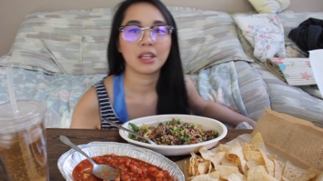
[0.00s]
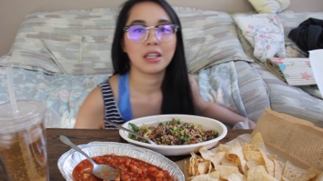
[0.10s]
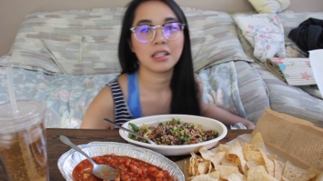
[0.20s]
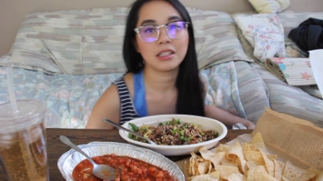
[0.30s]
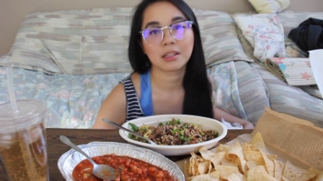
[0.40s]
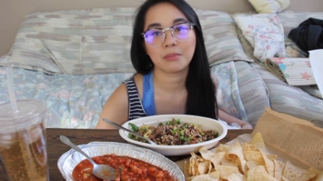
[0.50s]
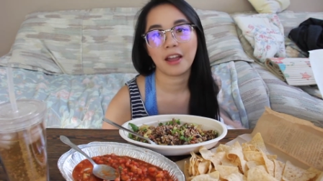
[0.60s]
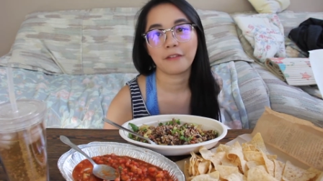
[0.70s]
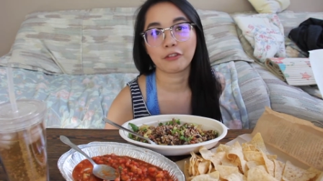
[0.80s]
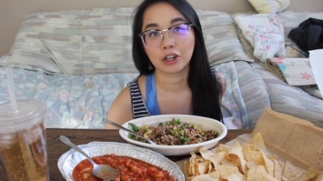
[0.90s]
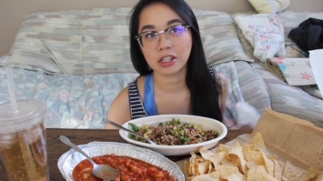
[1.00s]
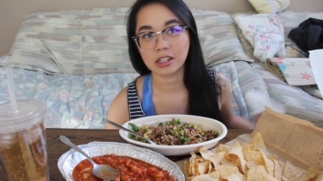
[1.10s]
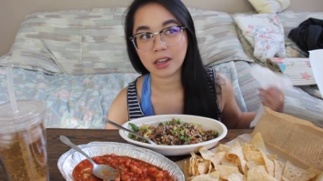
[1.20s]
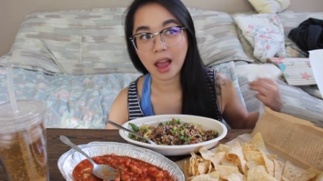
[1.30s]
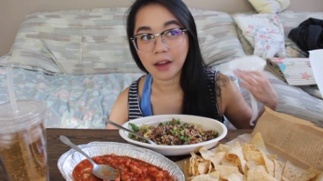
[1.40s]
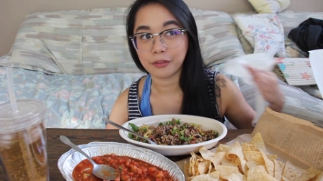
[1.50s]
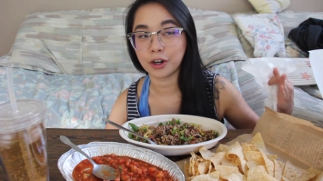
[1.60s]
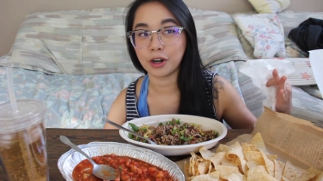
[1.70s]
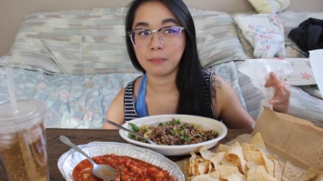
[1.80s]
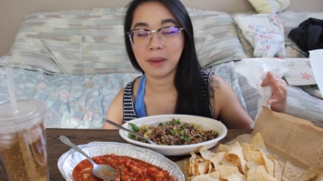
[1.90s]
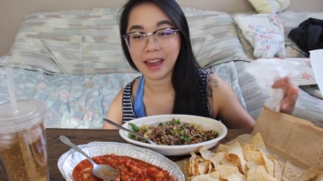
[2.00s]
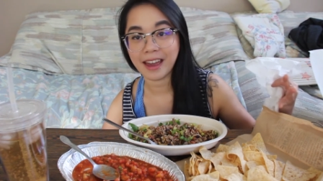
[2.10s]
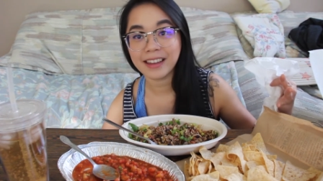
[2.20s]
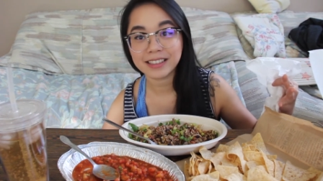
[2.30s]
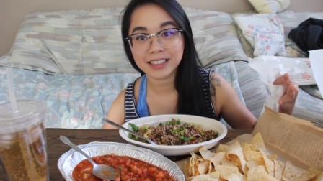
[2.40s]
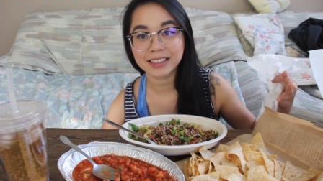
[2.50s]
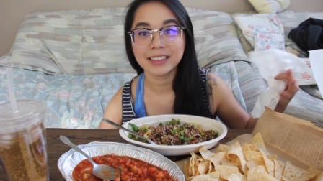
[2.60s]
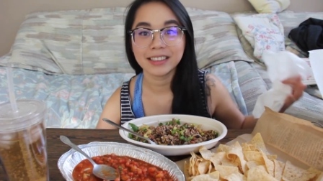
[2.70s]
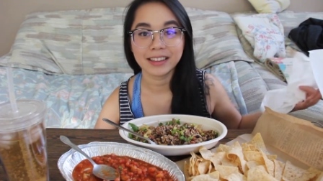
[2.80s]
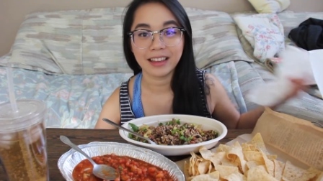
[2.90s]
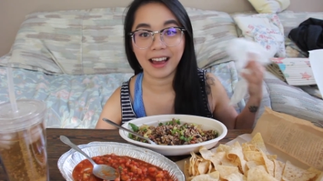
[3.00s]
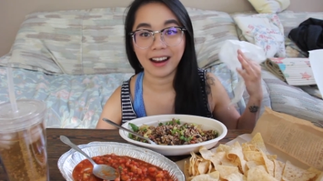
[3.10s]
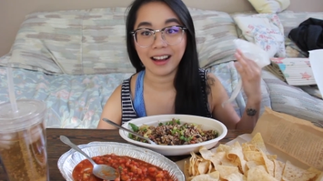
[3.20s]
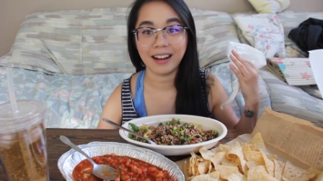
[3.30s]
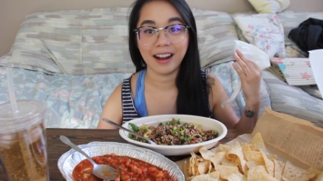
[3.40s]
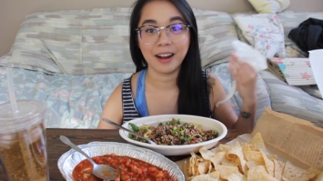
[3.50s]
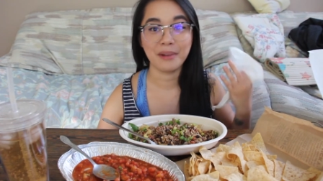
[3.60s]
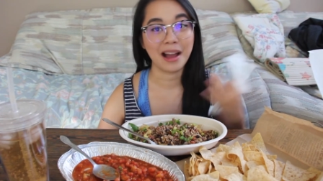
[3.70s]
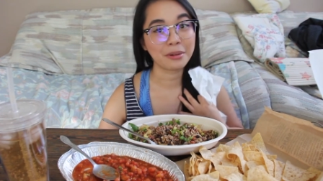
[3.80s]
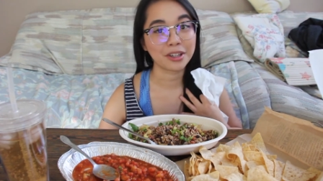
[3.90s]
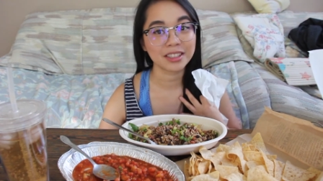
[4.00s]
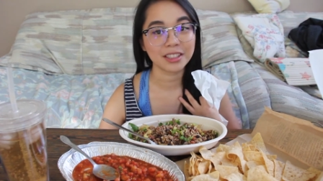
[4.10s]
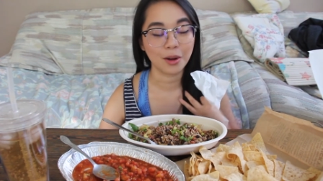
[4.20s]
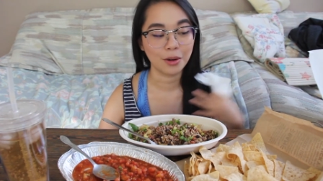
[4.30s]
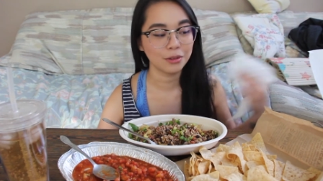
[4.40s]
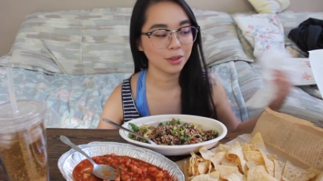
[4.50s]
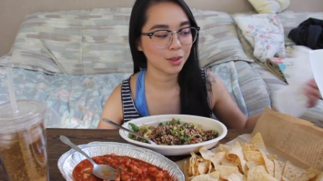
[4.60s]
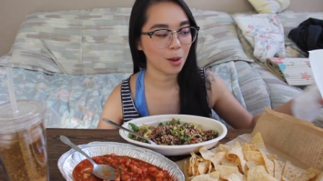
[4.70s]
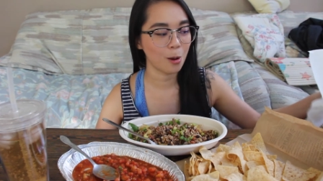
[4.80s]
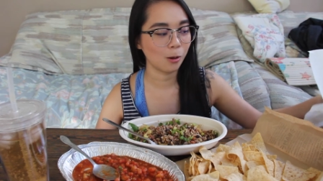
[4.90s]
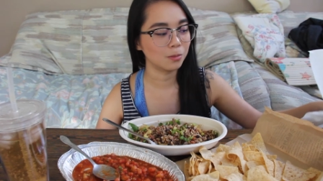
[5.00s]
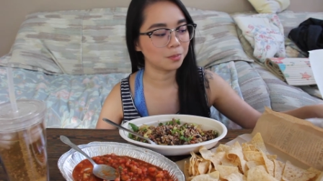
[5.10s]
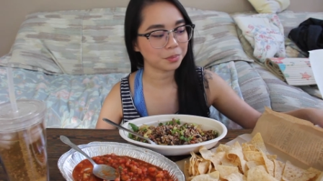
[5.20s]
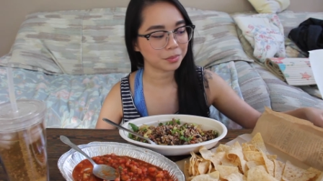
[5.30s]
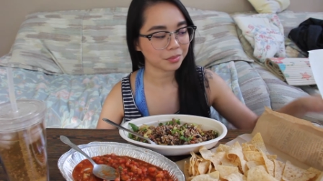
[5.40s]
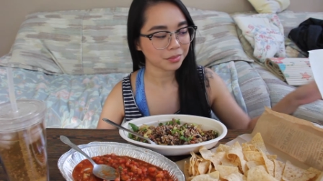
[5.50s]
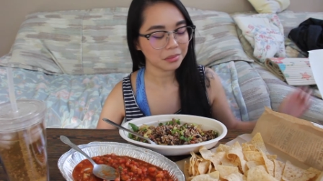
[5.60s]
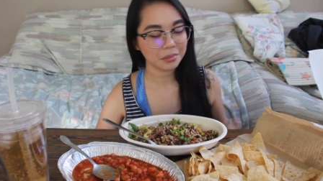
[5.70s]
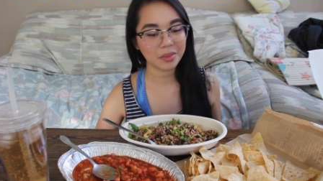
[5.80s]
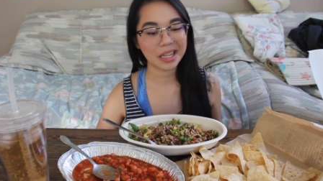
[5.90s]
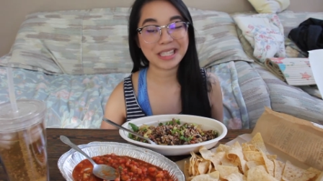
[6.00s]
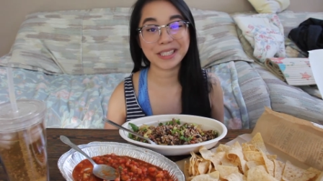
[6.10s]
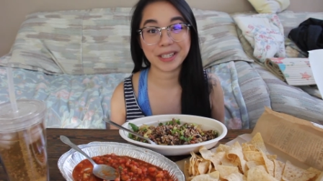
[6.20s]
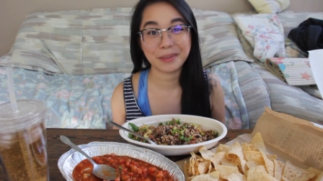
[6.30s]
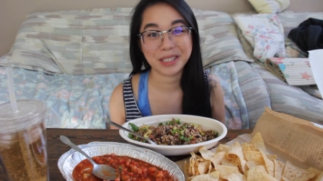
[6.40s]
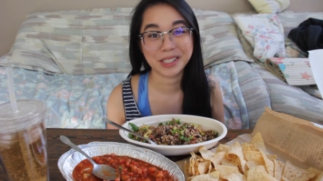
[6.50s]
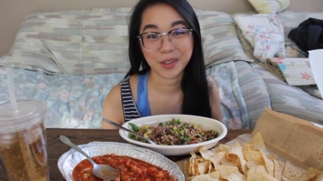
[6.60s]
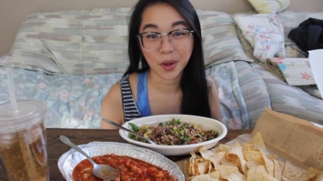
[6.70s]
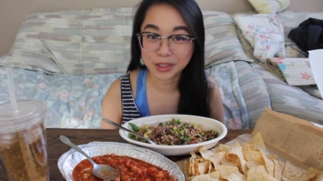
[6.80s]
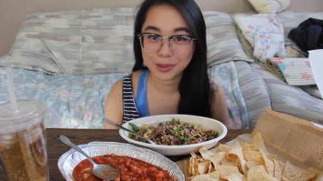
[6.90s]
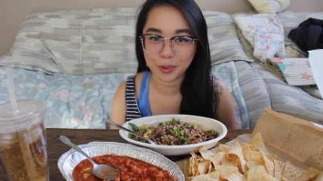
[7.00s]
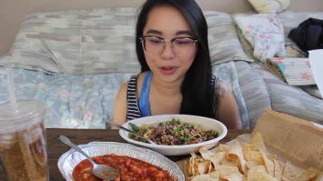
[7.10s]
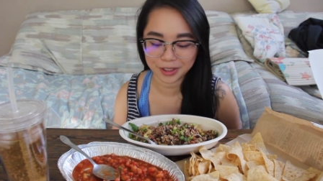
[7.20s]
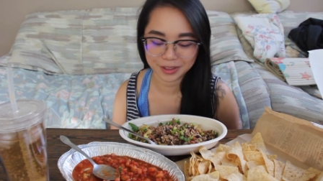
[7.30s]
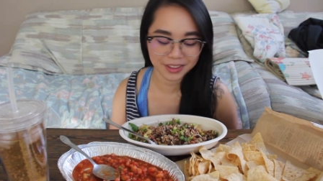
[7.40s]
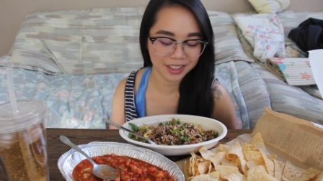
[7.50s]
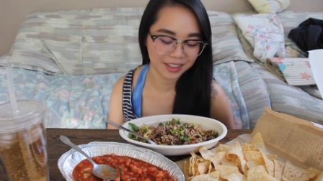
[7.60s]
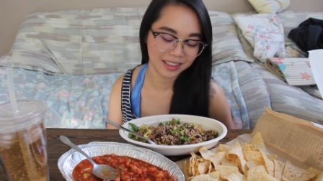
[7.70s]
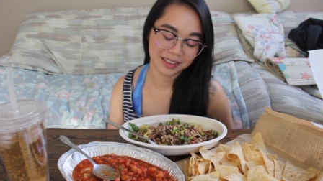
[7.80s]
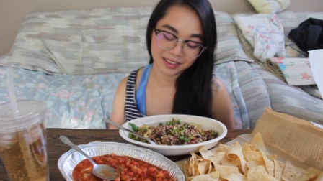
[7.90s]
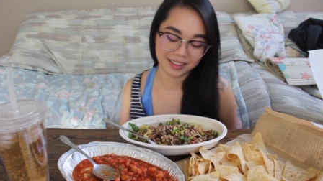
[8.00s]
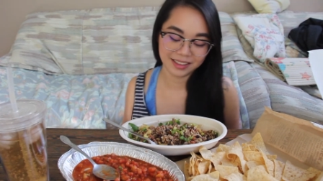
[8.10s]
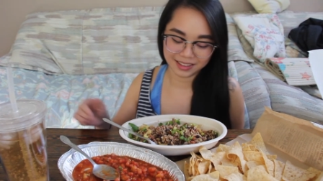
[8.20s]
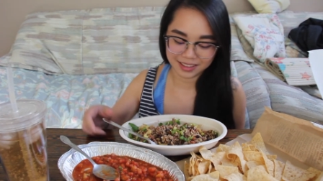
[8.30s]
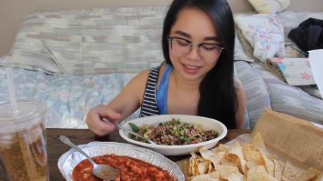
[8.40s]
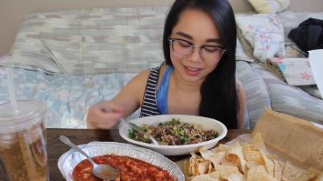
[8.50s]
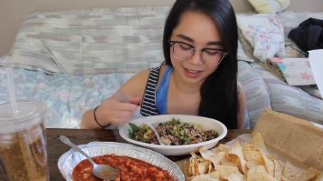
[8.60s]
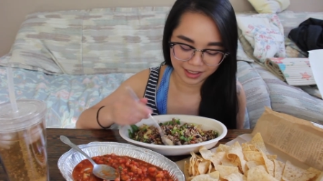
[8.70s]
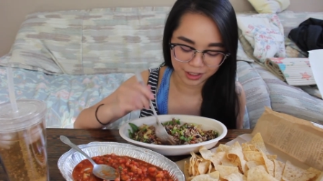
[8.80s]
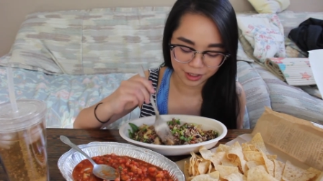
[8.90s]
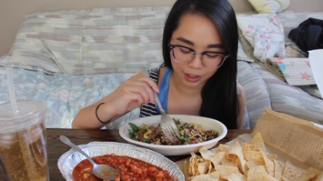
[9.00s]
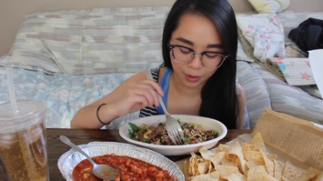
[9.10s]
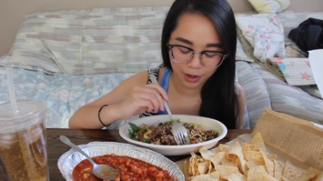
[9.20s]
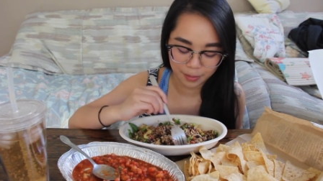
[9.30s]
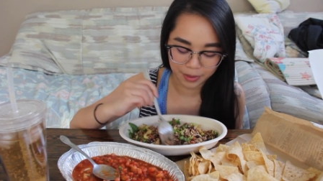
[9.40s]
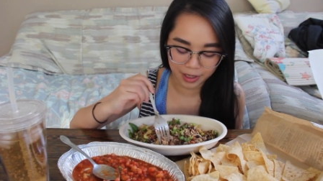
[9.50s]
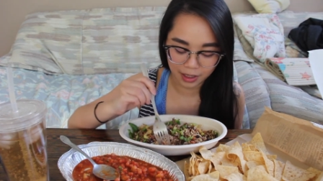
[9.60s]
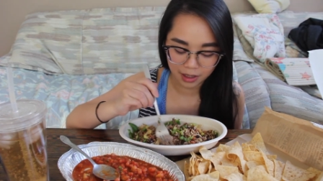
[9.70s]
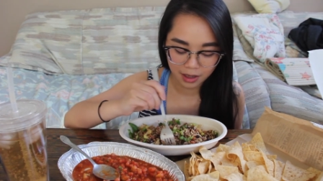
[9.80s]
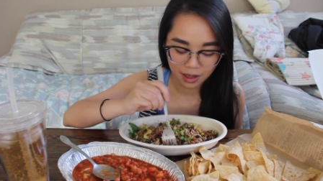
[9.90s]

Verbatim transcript: he's my first ever pet that um, I personally own so he's gonna be so spoiled I just know it but